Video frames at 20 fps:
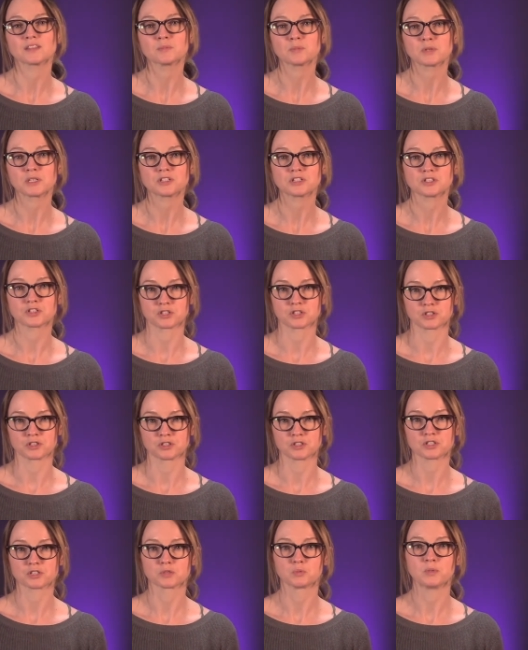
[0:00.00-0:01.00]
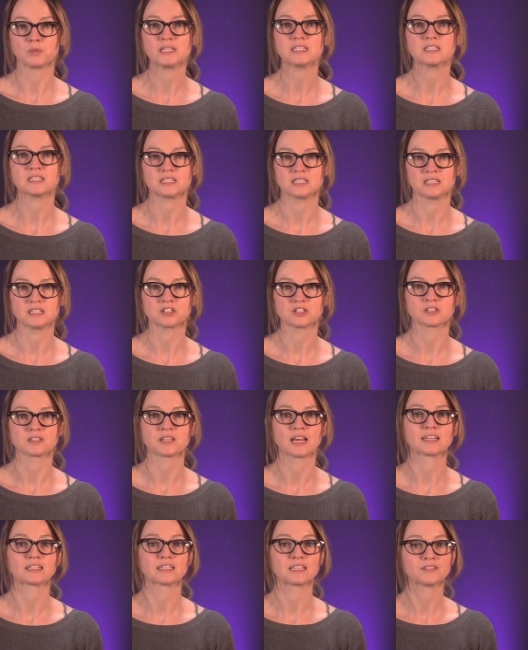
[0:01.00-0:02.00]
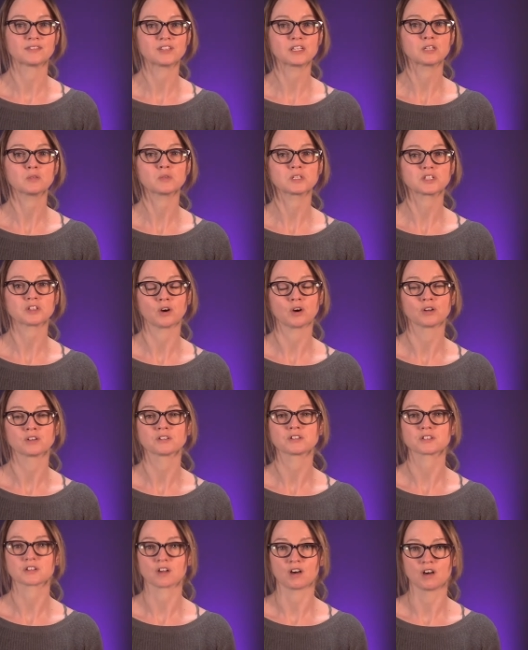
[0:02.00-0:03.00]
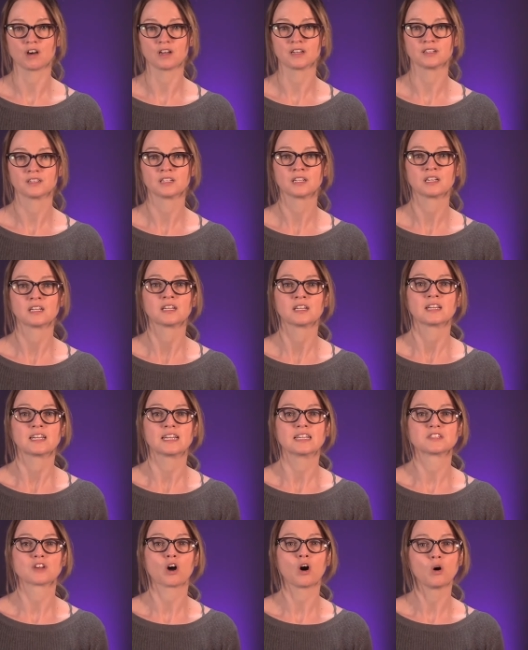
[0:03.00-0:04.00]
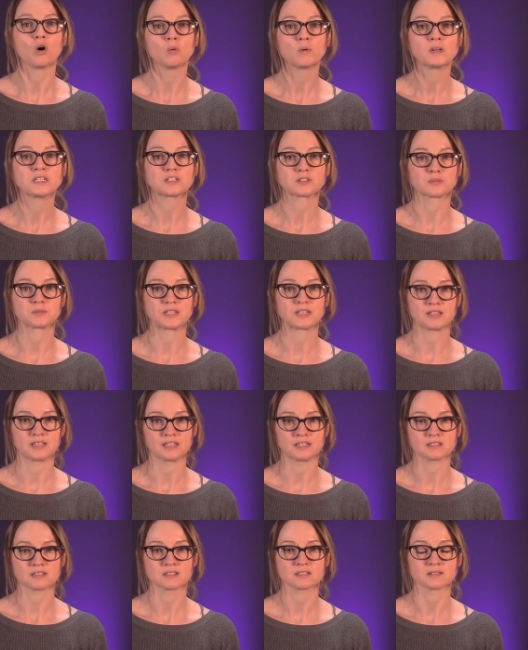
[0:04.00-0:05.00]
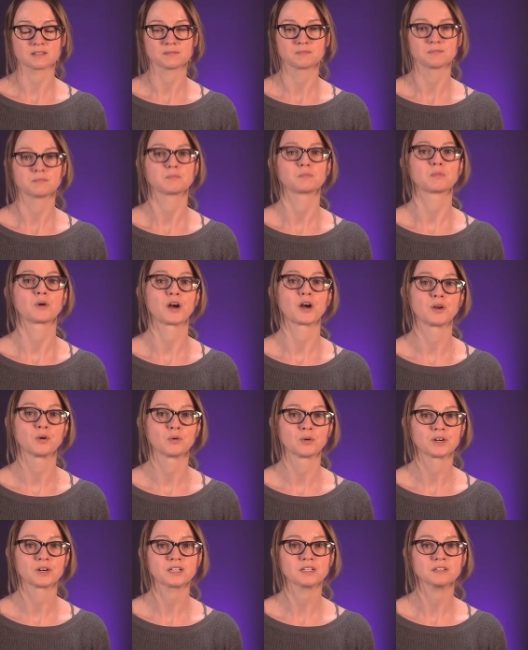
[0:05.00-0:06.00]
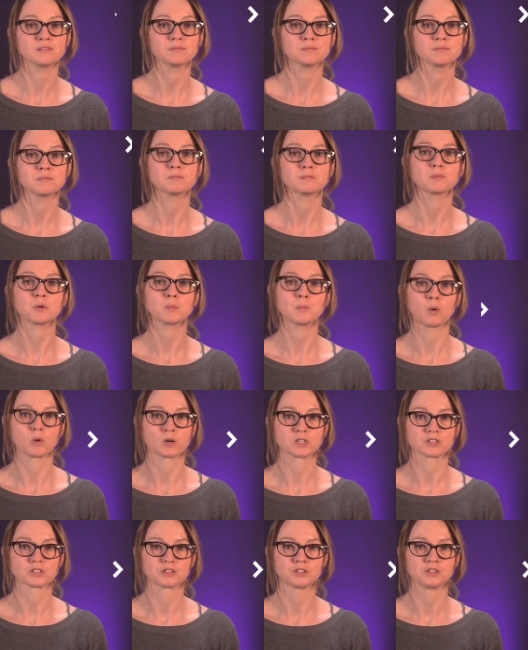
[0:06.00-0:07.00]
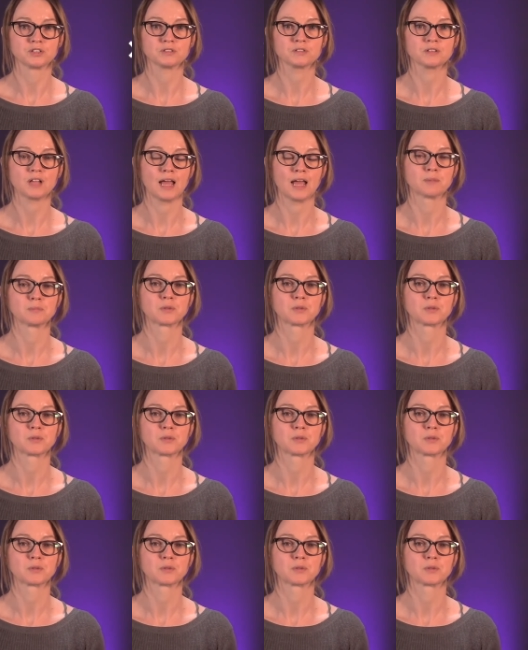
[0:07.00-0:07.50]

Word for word: Bridge Church, we teach that giving which honors God is always three things priority, proportional, and